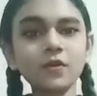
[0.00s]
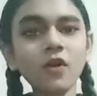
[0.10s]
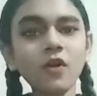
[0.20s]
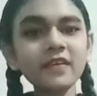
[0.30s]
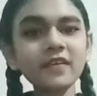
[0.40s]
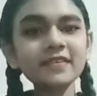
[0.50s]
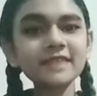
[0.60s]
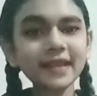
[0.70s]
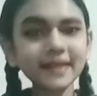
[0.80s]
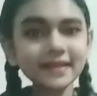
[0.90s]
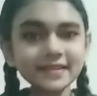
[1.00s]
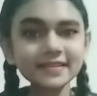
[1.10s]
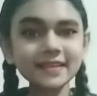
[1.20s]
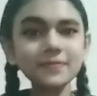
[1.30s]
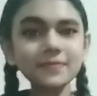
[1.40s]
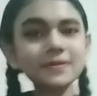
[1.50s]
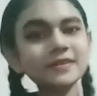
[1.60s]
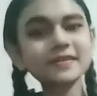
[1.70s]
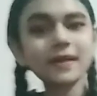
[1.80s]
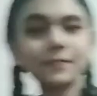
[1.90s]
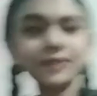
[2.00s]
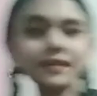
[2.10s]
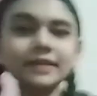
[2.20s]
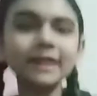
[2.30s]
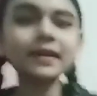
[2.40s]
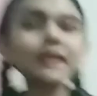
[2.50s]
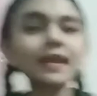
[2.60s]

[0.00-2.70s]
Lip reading: Our second step is completed